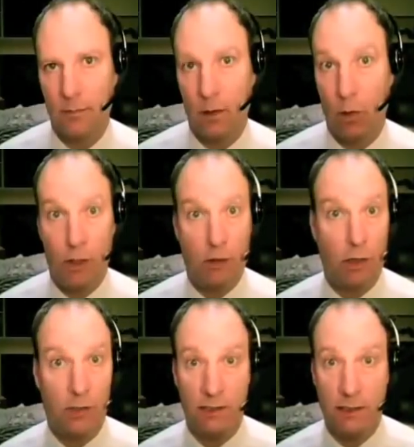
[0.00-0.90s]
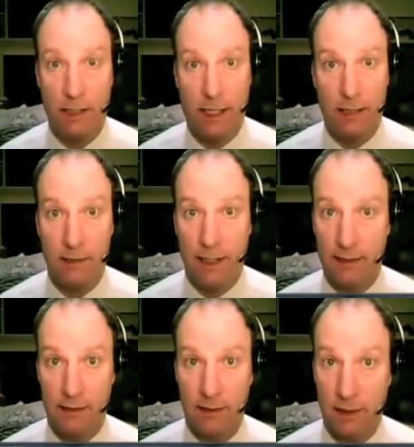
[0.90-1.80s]
Well, you're already seeing that in
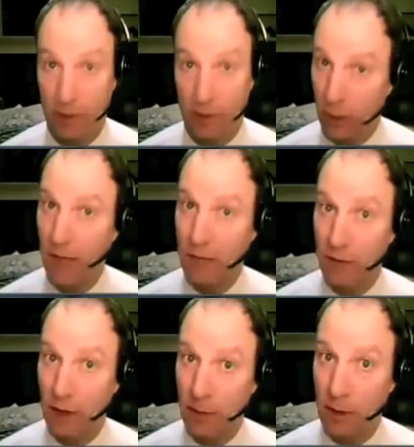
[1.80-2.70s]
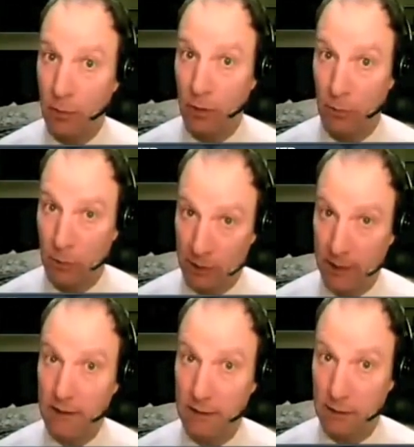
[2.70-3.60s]
Texas, and you know you have an environmental problem, and the
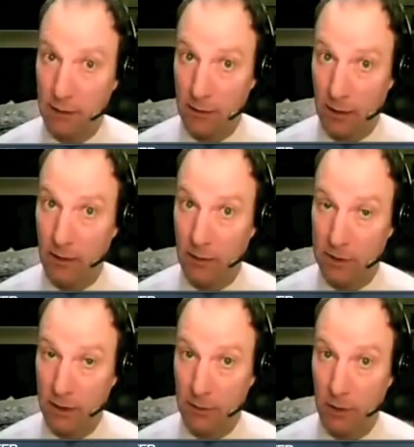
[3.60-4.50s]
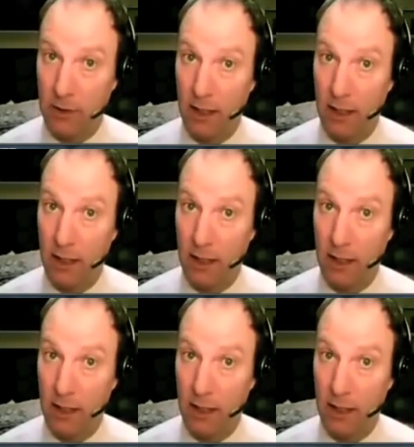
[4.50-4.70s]
Texans are upset about it.